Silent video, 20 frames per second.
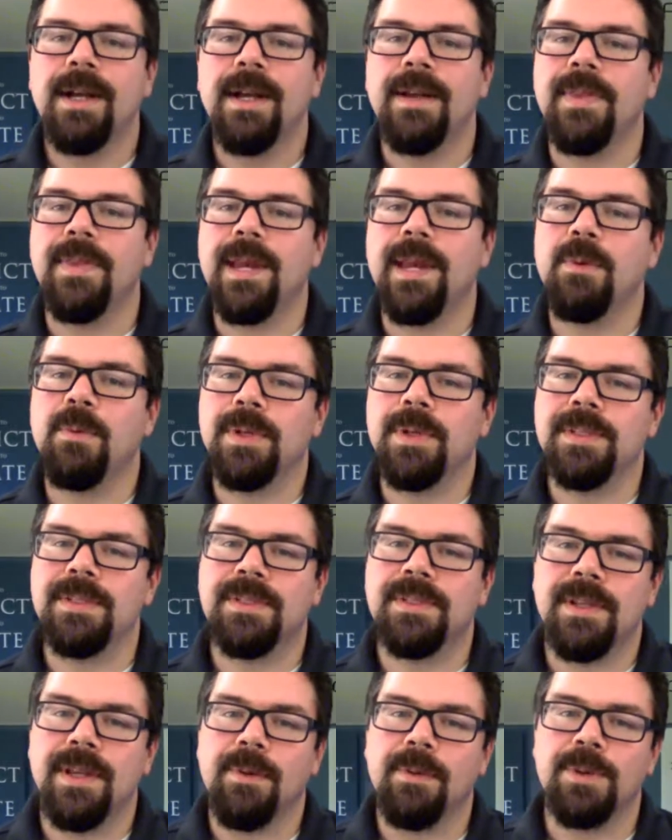And then it
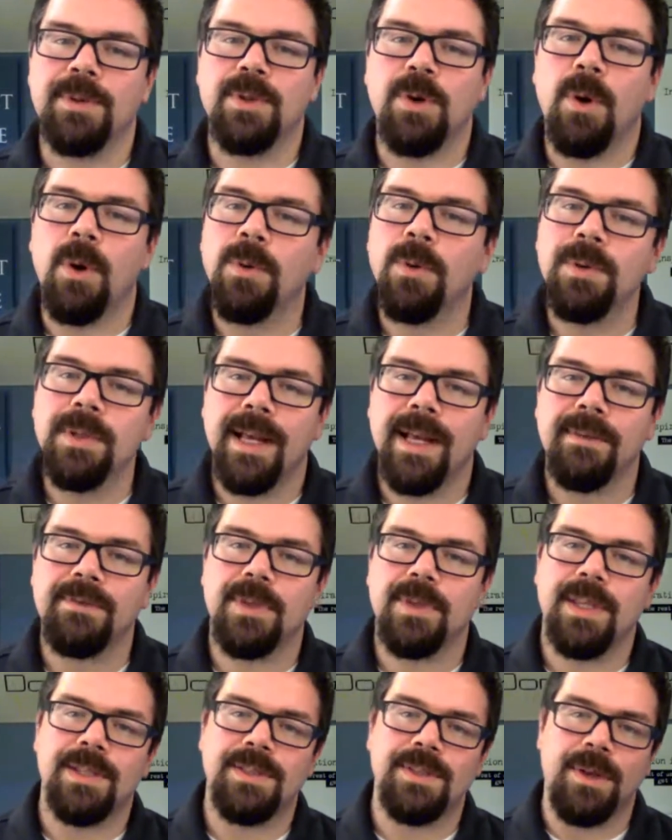was only
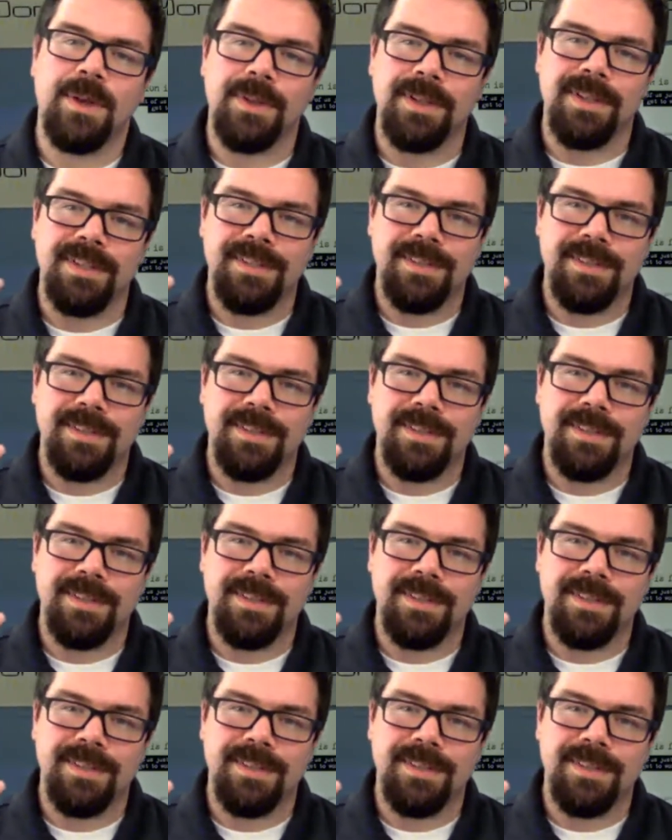after they saw the